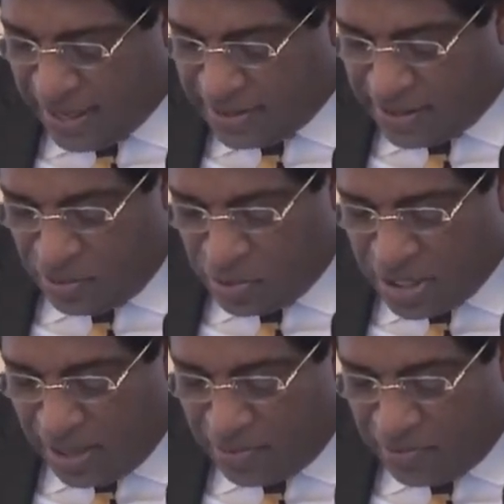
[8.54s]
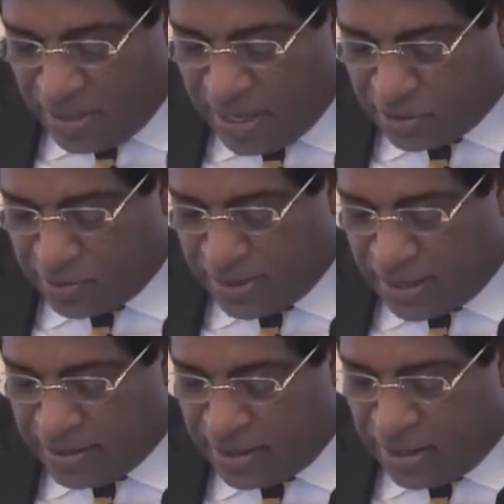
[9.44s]
as the new chairman of the Lakshman
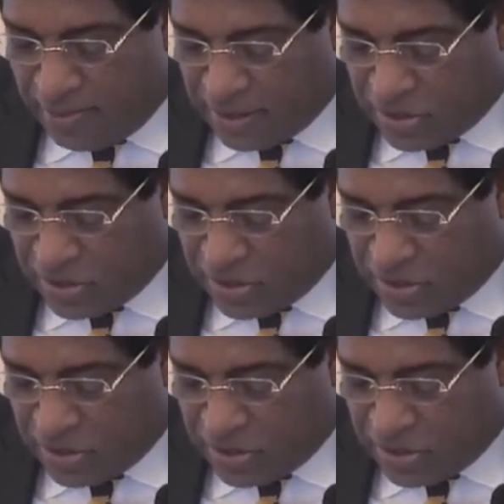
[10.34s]
Kadirgamar